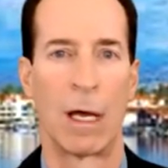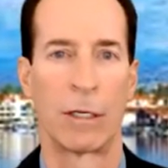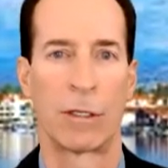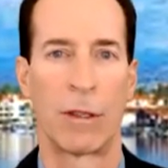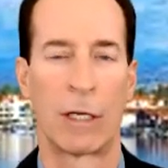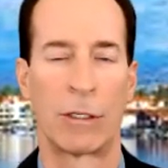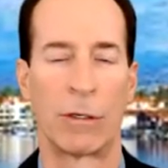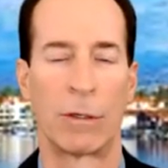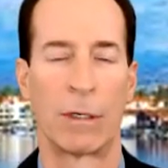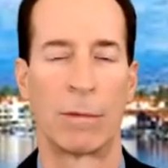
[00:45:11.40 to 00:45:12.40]
so that
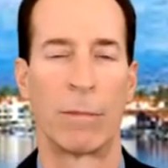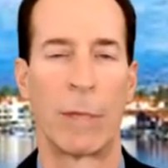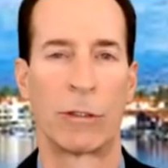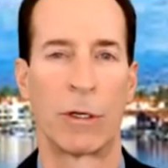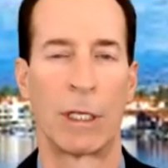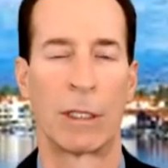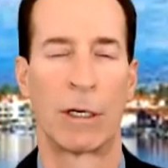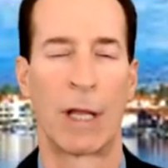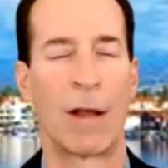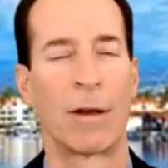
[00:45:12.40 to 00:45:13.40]
you can make sure that
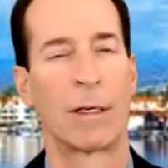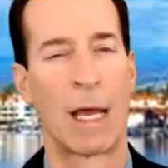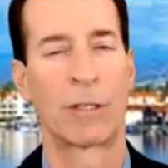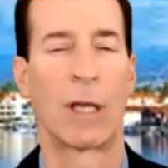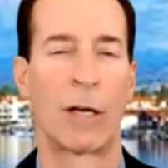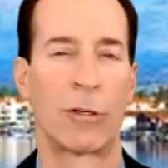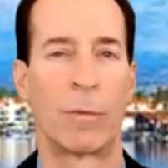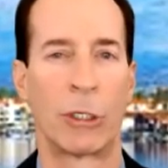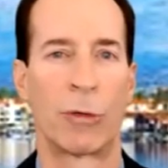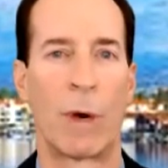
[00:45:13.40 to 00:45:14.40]
they're counted. Actually,
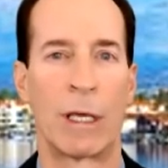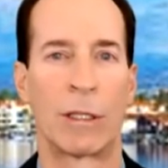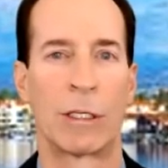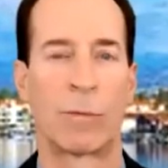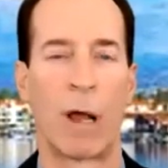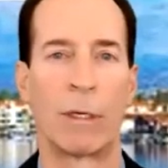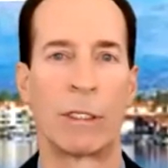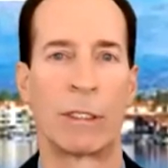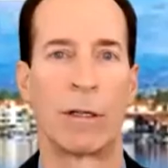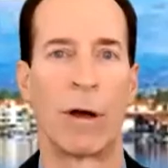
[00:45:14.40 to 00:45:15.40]
October 20th is probably
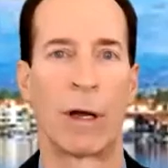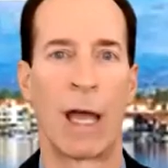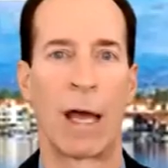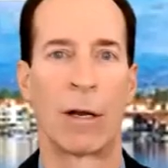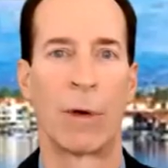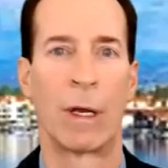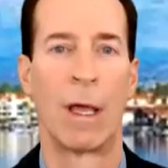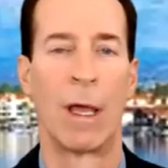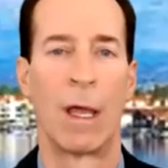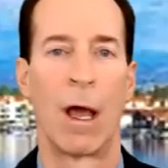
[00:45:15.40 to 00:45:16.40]
still adequate.
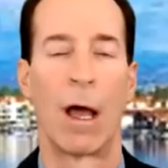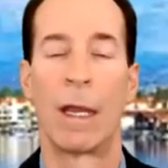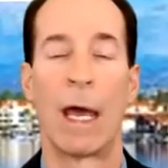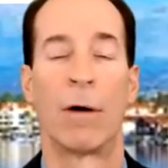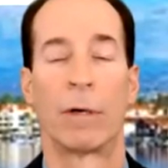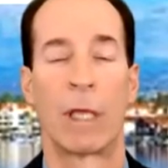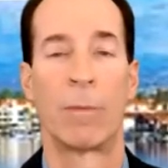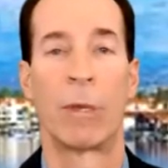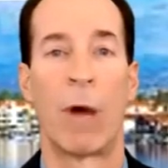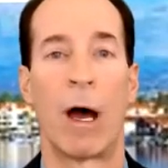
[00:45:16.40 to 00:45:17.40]
Now,
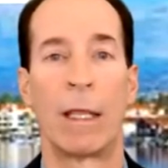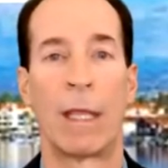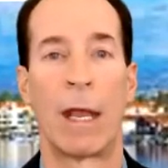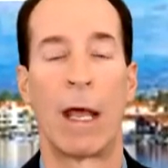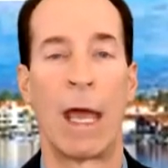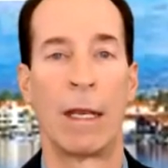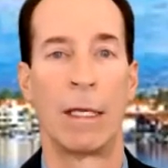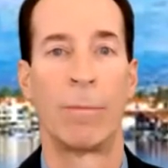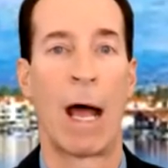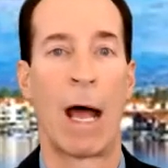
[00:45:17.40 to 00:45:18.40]
keep in mind that
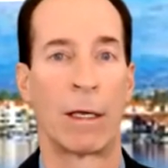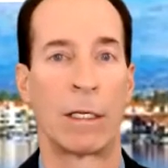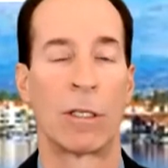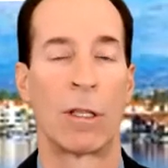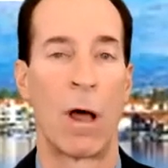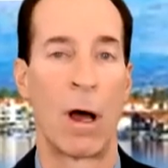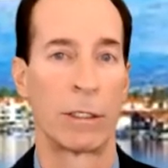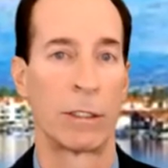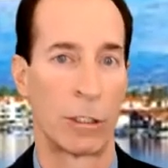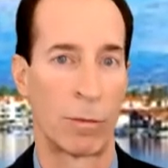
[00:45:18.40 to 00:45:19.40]
any ballot, as long
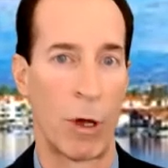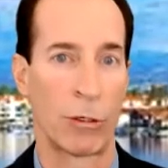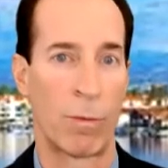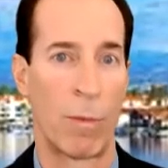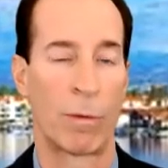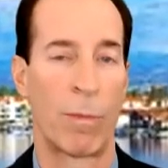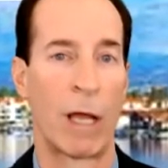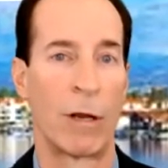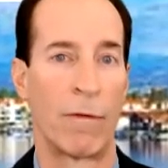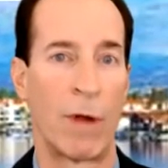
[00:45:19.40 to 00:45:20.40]
as it's postmarked
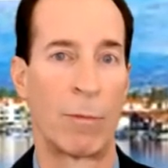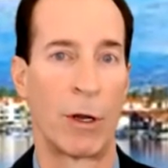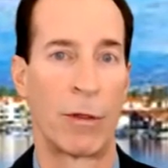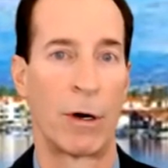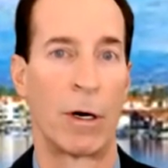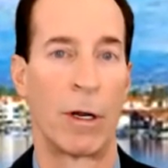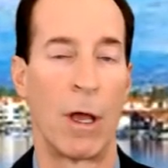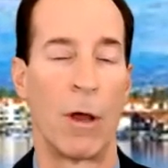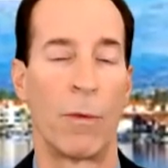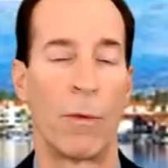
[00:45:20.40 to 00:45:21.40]
by November 3rd,
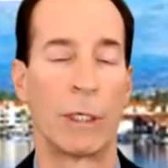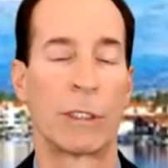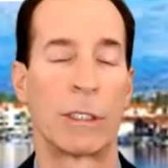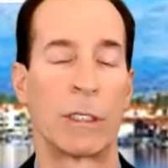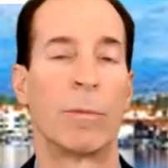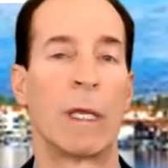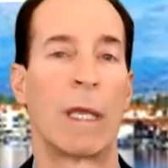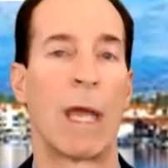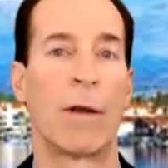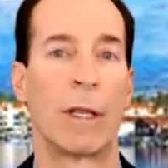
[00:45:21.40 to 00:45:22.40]
will still be
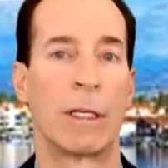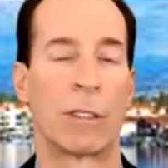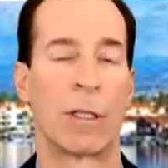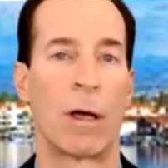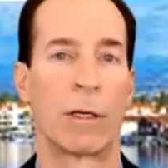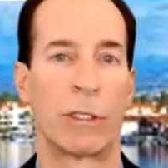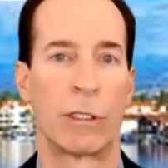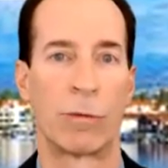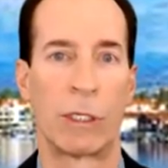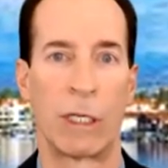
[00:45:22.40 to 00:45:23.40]
counted as long as
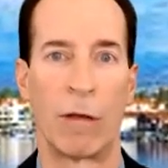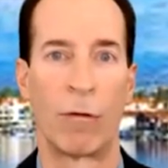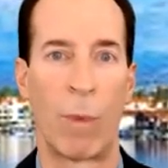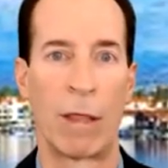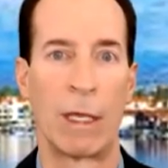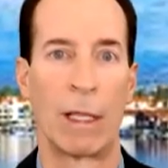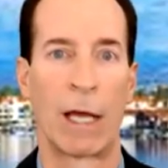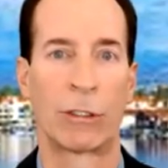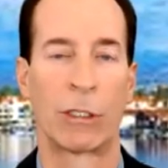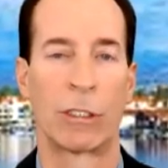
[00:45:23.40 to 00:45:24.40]
it's received by the
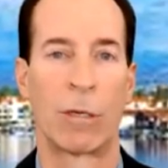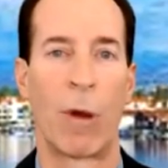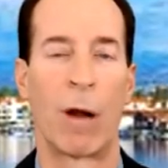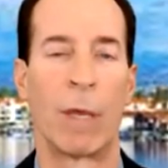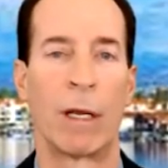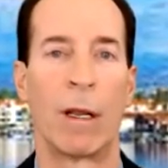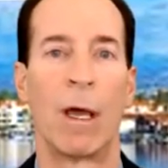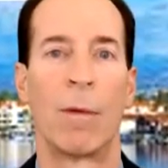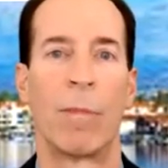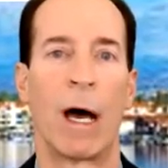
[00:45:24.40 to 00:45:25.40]
Elections Department
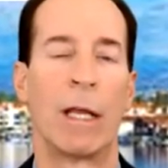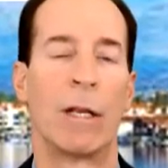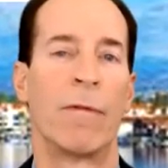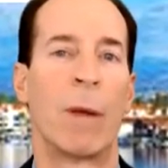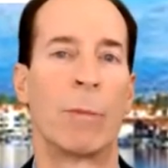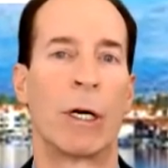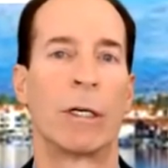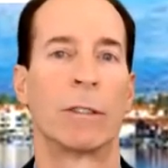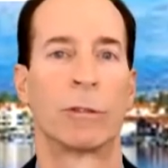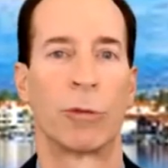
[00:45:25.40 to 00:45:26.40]
by
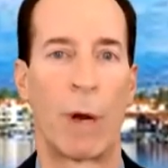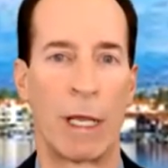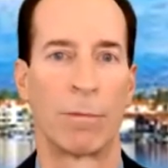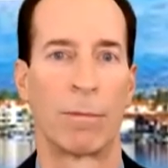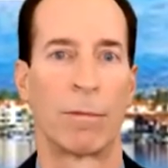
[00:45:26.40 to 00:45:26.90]
November 20th.